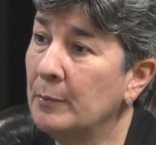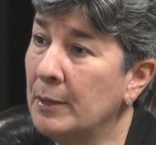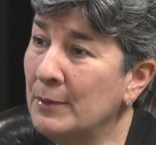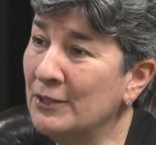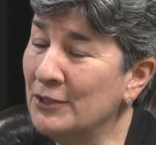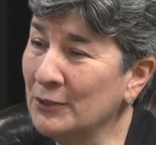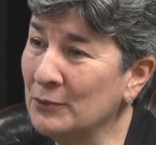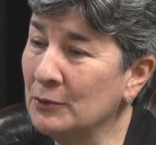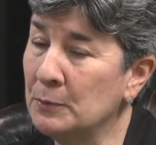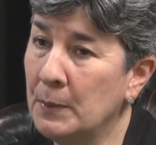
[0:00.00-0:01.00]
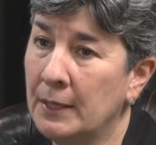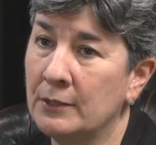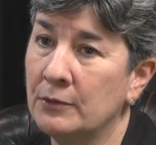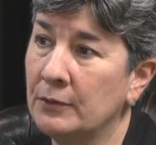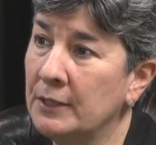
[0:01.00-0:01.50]
baby and children's
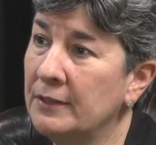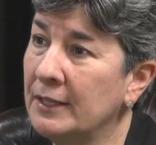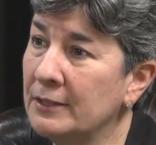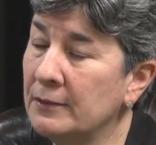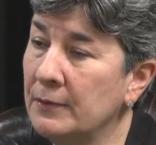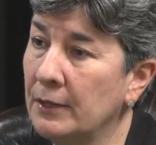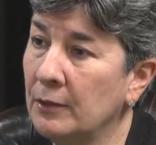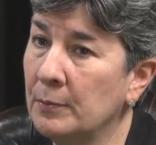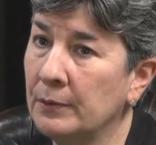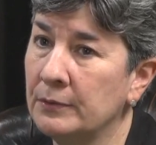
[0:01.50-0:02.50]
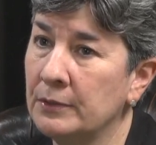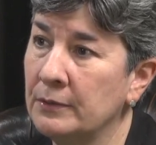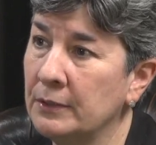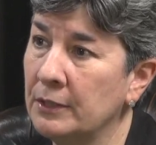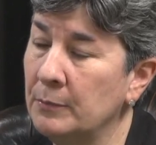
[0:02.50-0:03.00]
pantry that's available to
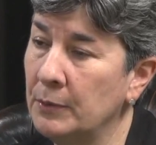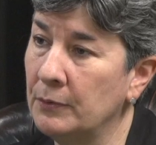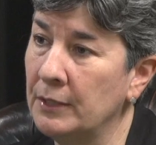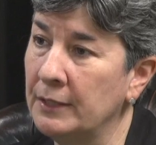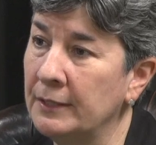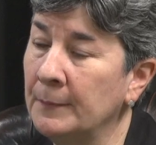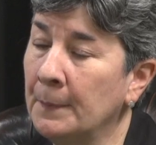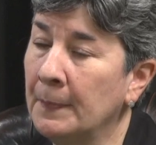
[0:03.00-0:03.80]
the community.